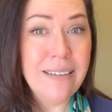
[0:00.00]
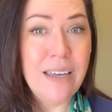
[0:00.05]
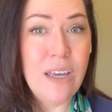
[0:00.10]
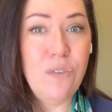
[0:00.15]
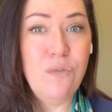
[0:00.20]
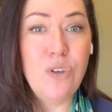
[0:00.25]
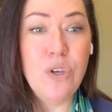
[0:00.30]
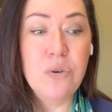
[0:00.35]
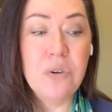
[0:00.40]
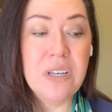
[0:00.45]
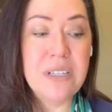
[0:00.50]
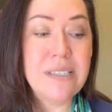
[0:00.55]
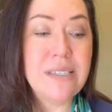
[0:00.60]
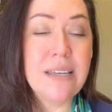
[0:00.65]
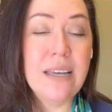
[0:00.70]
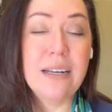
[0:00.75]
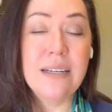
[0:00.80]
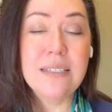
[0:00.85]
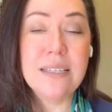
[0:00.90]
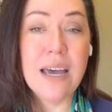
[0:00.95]
if you could
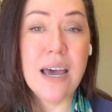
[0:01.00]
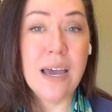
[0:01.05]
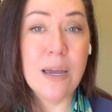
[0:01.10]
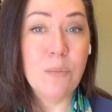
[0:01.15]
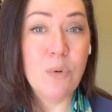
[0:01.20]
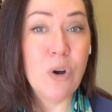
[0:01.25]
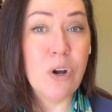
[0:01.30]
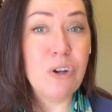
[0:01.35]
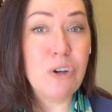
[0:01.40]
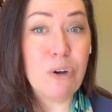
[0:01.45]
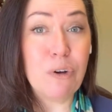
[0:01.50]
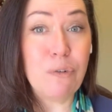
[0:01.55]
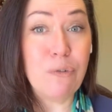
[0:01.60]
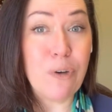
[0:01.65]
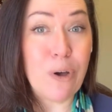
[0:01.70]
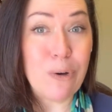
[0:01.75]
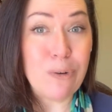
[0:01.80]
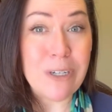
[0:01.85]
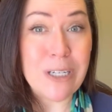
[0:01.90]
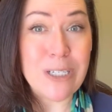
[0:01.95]
set a timer on your
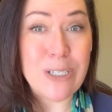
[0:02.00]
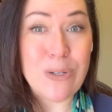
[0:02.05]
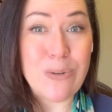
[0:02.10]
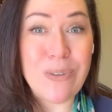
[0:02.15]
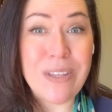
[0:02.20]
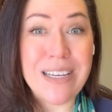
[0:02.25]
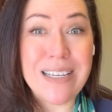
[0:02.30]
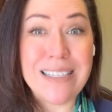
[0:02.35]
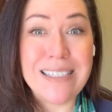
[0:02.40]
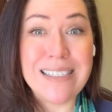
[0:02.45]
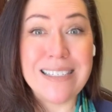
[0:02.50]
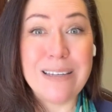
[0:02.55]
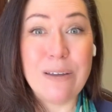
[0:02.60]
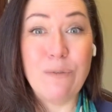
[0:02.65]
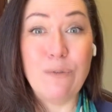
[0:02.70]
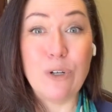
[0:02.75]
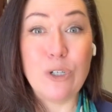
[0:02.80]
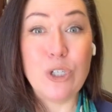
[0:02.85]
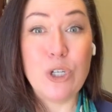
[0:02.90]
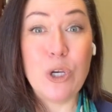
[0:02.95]
phone and do this
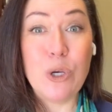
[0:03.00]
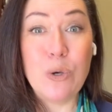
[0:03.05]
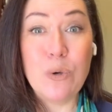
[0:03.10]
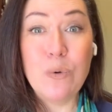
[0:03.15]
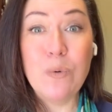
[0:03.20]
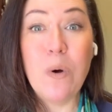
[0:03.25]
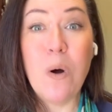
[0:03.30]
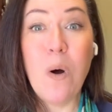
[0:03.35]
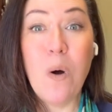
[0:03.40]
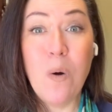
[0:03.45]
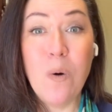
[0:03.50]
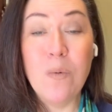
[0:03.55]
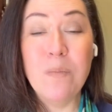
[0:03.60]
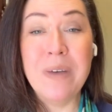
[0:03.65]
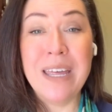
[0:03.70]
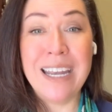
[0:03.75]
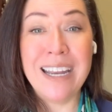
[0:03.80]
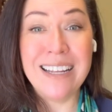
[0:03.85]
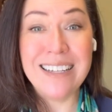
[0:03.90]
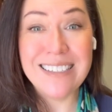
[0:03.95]
for two whole
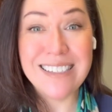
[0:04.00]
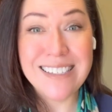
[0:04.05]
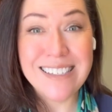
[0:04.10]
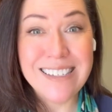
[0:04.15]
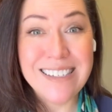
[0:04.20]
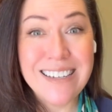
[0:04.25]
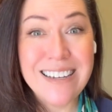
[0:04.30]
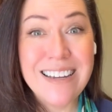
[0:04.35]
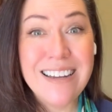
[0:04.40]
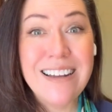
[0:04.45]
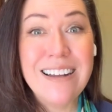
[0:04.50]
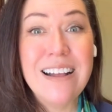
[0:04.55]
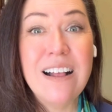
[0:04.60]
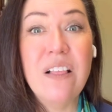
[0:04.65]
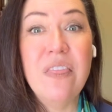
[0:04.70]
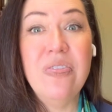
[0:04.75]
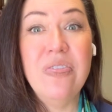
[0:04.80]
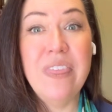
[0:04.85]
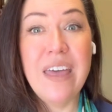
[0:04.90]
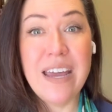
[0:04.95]
minutes,
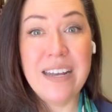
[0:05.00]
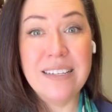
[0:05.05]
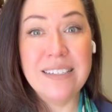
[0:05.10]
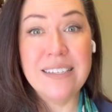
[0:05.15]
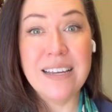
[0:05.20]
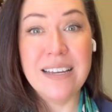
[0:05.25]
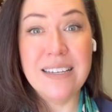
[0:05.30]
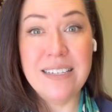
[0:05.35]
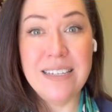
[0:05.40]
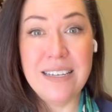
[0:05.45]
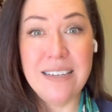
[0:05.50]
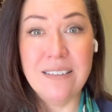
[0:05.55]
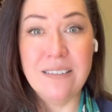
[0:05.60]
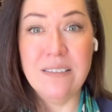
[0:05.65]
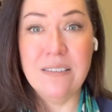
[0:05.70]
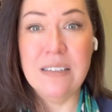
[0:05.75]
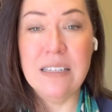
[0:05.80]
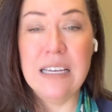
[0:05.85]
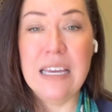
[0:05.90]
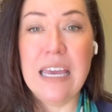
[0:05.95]
that is
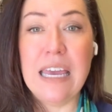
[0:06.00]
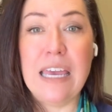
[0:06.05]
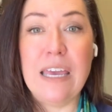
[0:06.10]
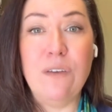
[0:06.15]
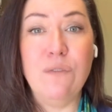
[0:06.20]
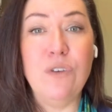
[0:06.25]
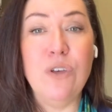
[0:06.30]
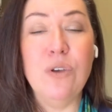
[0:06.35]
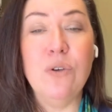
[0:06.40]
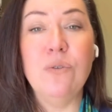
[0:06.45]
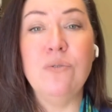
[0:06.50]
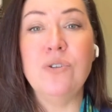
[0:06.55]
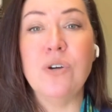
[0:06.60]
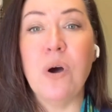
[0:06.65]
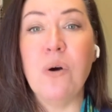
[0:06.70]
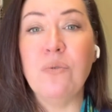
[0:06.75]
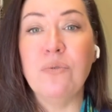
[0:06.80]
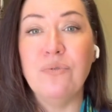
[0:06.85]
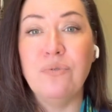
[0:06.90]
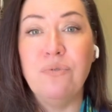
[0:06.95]
ideal. If you
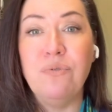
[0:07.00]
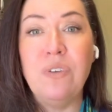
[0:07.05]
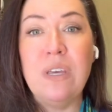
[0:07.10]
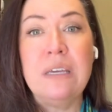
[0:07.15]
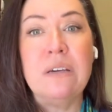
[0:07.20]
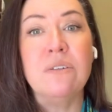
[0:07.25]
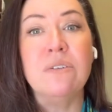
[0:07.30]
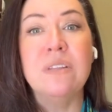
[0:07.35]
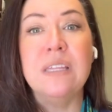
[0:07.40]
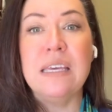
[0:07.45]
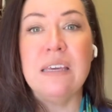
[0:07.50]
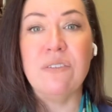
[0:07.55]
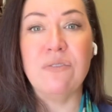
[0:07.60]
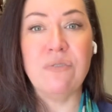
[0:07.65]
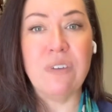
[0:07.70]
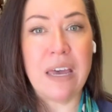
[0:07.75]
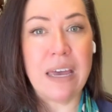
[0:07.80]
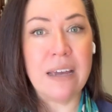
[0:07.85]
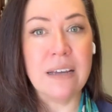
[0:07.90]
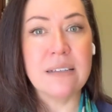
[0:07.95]
don't feel the
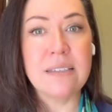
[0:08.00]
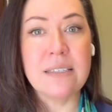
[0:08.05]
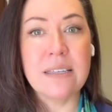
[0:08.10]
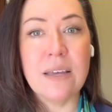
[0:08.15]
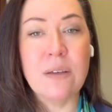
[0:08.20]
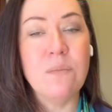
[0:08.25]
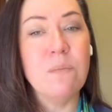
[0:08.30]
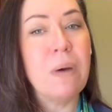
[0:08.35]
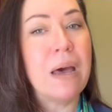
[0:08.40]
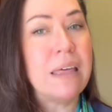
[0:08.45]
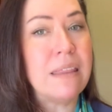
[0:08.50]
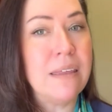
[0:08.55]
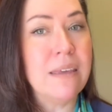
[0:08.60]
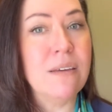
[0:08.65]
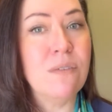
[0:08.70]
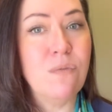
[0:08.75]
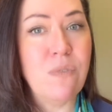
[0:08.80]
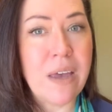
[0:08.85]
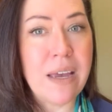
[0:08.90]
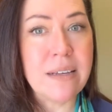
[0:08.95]
effects, and by the
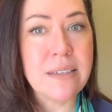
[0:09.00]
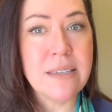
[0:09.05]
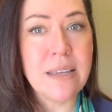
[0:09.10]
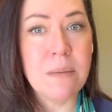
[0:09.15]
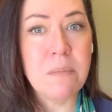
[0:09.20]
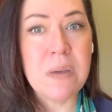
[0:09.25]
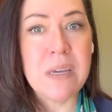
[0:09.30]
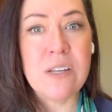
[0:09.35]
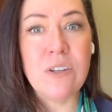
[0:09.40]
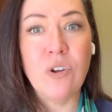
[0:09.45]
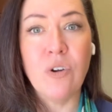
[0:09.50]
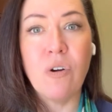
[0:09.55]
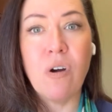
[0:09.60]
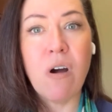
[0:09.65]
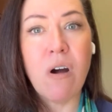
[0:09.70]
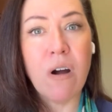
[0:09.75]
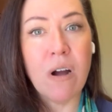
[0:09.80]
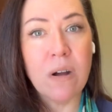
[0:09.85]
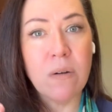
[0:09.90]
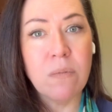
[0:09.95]
effects, I mean your
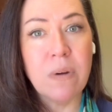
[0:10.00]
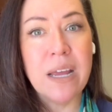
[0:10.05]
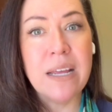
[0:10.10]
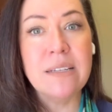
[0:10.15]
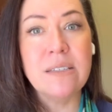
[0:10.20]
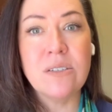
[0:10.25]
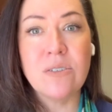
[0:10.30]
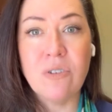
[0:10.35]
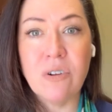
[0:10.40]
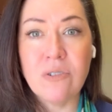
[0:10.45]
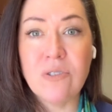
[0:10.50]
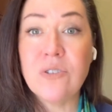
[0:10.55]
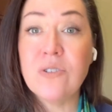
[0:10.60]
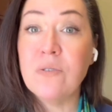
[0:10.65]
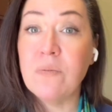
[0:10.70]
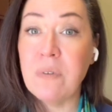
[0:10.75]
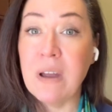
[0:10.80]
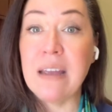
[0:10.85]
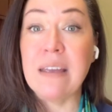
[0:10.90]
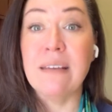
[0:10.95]
heart rate starts
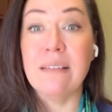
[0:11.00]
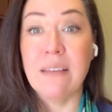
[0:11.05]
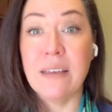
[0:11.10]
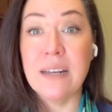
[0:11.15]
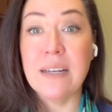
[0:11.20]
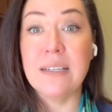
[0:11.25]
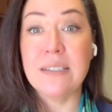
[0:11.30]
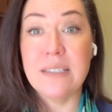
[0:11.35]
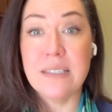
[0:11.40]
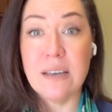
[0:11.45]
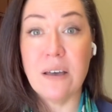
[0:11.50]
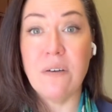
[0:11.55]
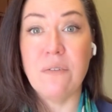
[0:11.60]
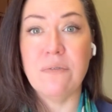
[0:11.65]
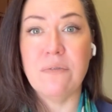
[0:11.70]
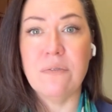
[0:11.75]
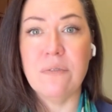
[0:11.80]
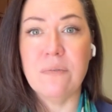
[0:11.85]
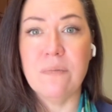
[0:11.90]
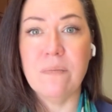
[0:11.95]
to regulate itself.